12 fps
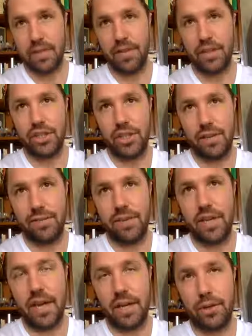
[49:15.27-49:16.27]
The chief
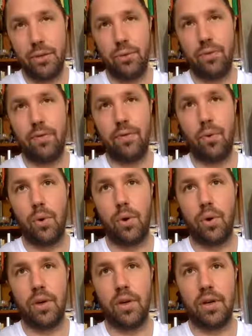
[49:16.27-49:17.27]
dhatu
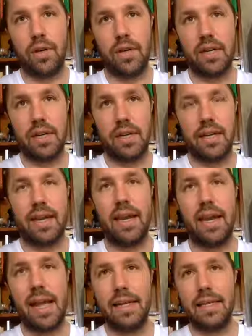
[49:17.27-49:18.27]
for
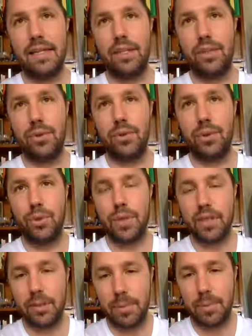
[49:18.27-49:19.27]
connecting you to
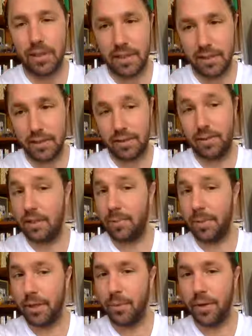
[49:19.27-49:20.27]
experience. It's a
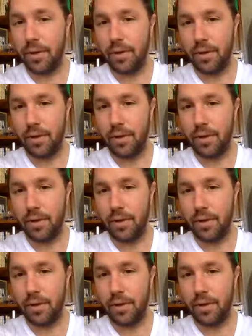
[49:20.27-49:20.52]
big one.